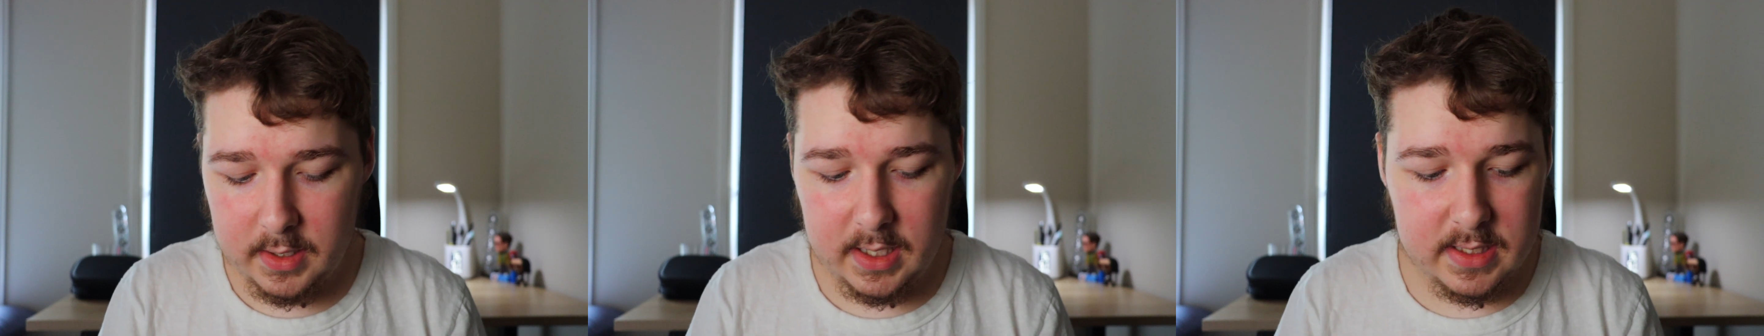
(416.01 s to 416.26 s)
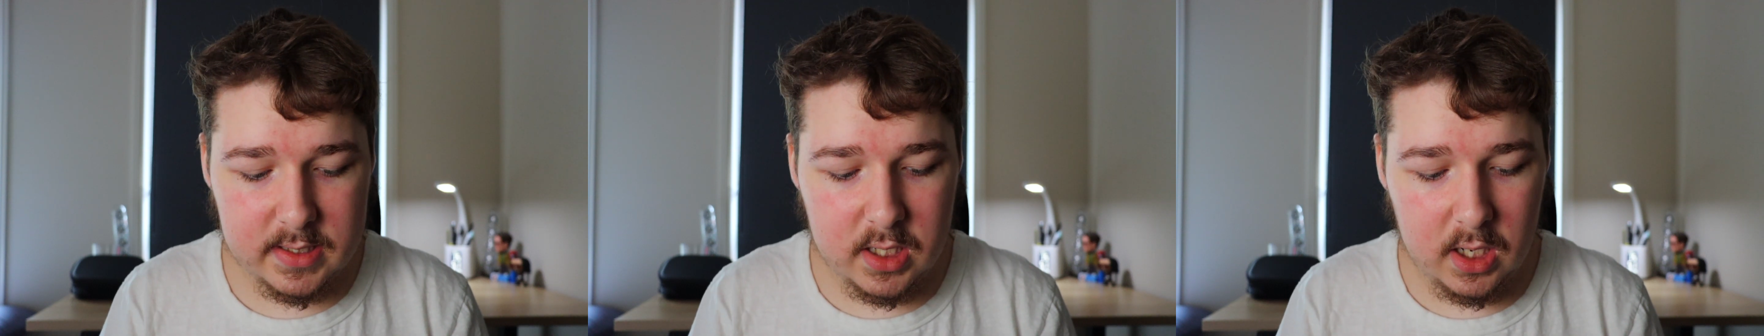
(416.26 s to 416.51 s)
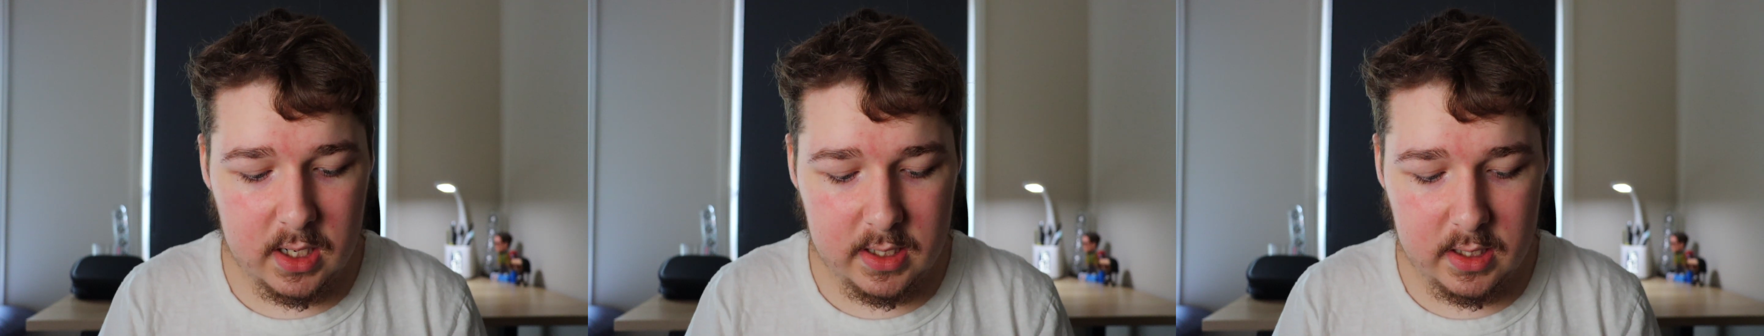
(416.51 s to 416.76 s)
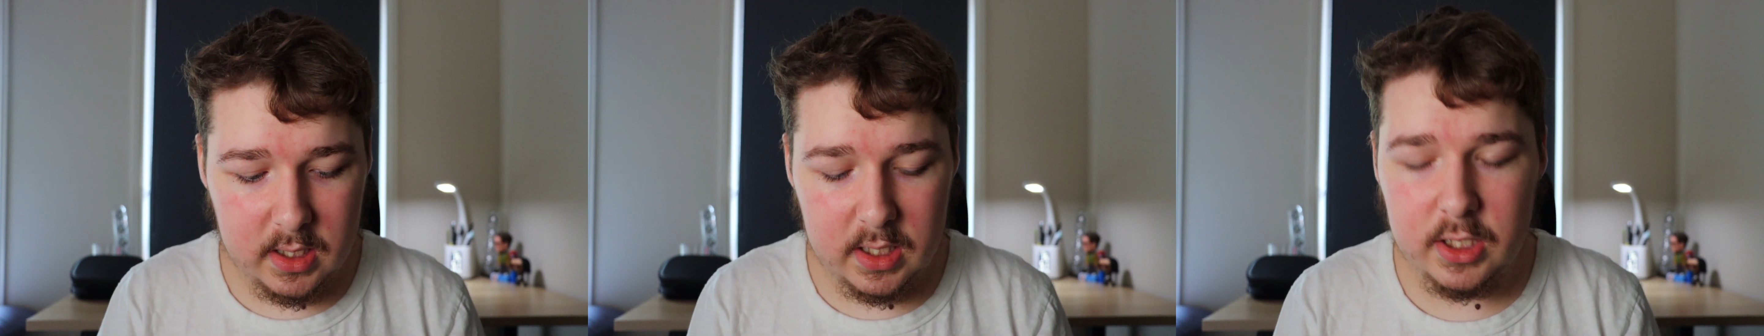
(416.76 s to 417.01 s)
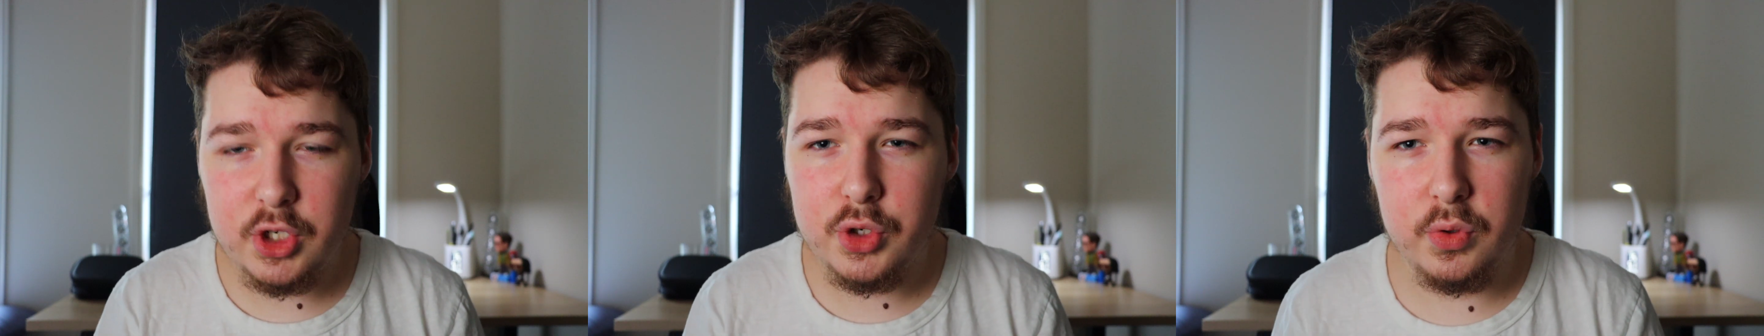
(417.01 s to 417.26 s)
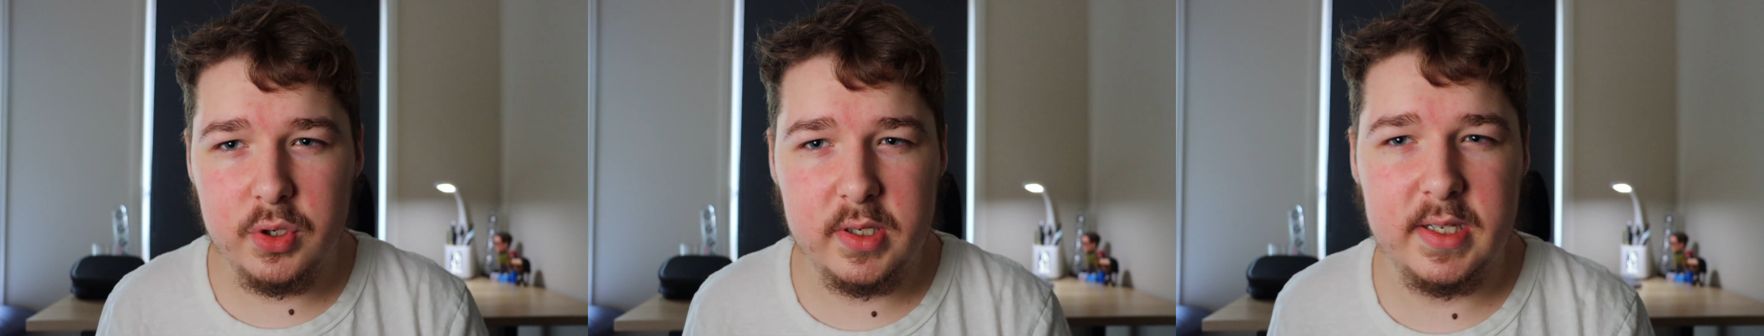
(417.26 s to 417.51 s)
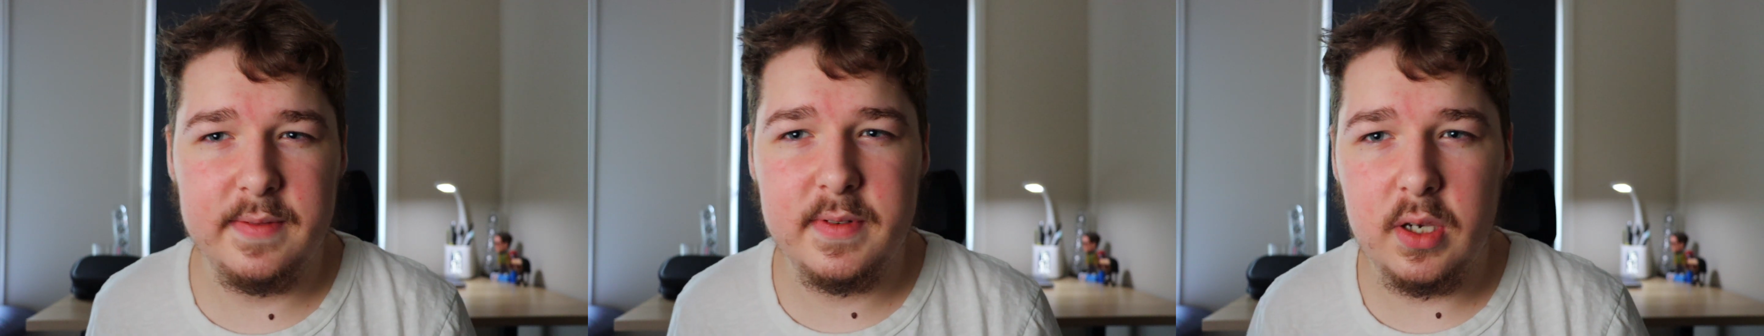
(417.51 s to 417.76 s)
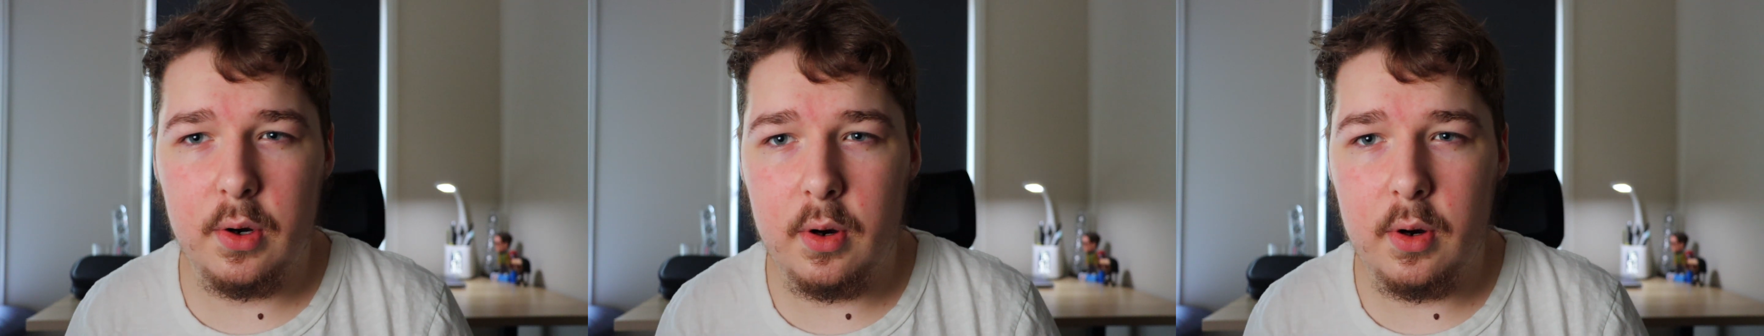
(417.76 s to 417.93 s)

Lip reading: it's kind of intrusive, so it